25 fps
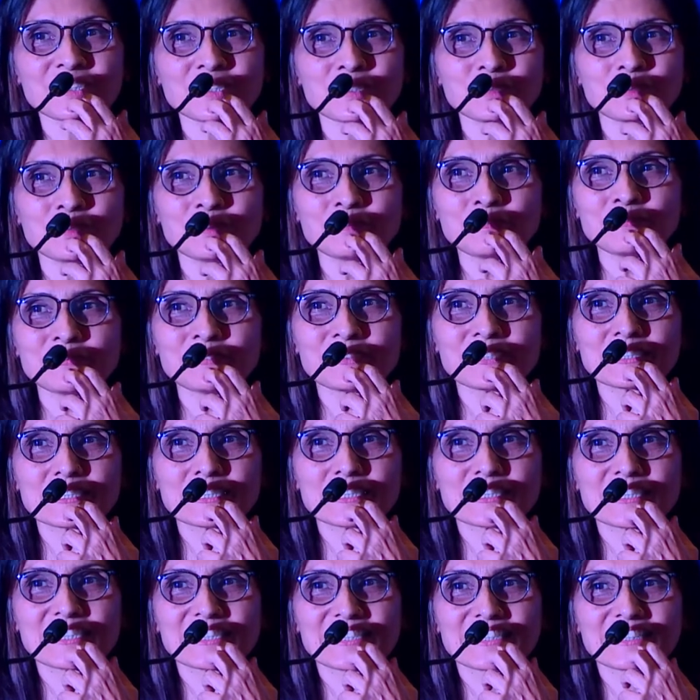the room?
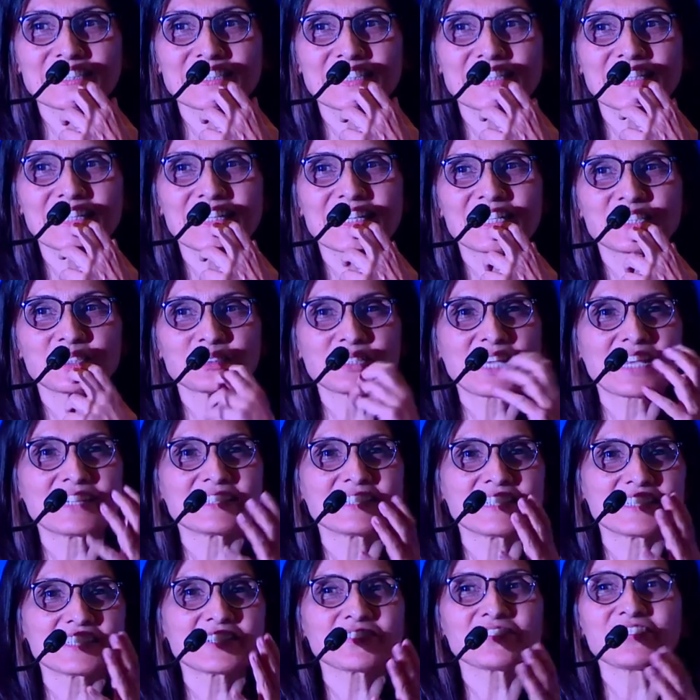Do you
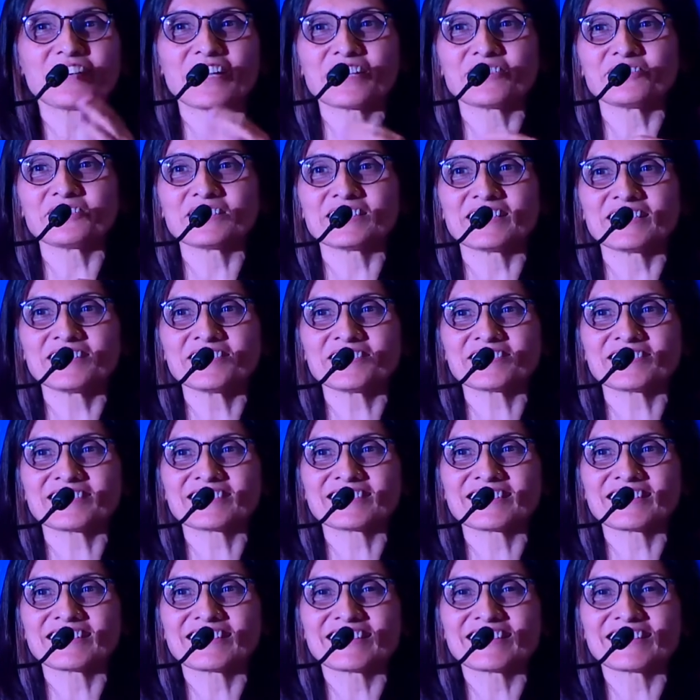identify with this?